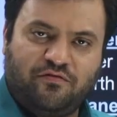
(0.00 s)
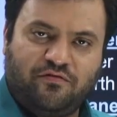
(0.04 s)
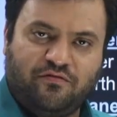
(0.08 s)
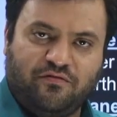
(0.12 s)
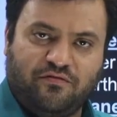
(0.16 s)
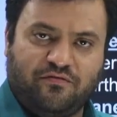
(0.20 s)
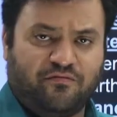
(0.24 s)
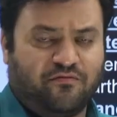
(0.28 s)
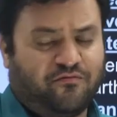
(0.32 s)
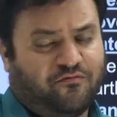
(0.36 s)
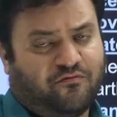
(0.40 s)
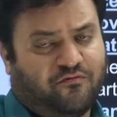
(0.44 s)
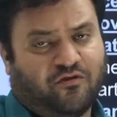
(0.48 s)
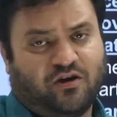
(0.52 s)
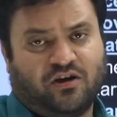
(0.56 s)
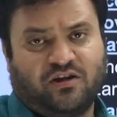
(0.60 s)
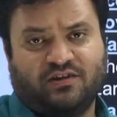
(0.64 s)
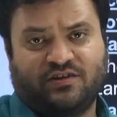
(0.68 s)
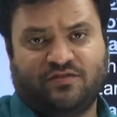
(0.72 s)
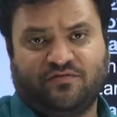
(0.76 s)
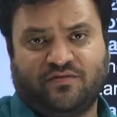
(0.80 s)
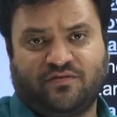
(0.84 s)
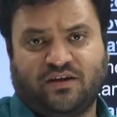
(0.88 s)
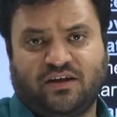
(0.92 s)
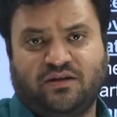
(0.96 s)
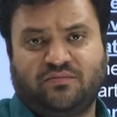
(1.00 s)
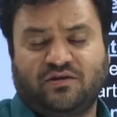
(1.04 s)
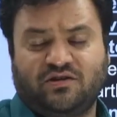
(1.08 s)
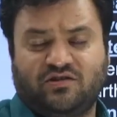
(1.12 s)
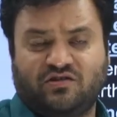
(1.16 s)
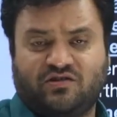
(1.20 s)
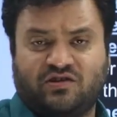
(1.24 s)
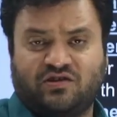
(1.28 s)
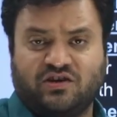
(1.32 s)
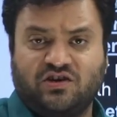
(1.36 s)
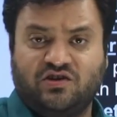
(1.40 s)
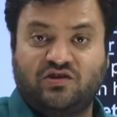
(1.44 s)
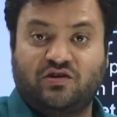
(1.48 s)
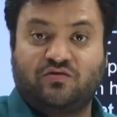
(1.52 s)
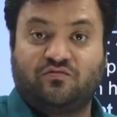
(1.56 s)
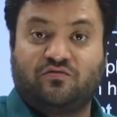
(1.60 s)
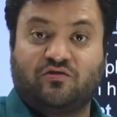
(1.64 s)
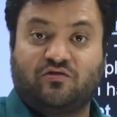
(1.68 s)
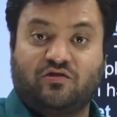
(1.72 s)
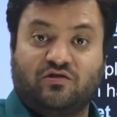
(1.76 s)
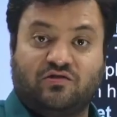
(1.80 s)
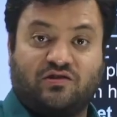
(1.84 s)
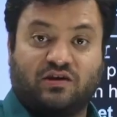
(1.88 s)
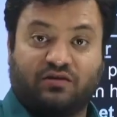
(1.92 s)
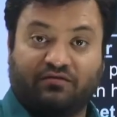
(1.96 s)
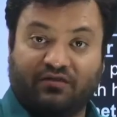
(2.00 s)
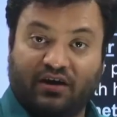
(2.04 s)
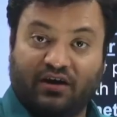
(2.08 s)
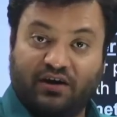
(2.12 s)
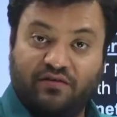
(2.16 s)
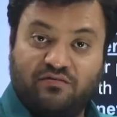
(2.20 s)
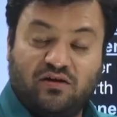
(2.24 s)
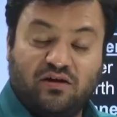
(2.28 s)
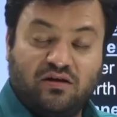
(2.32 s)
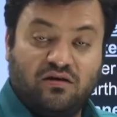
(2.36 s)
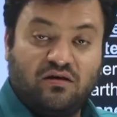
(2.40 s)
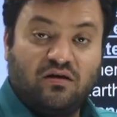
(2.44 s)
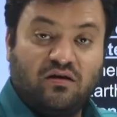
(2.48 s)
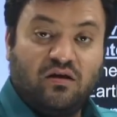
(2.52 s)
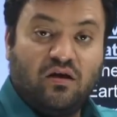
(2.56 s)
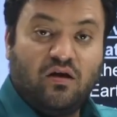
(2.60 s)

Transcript: Water is very much essential for survival.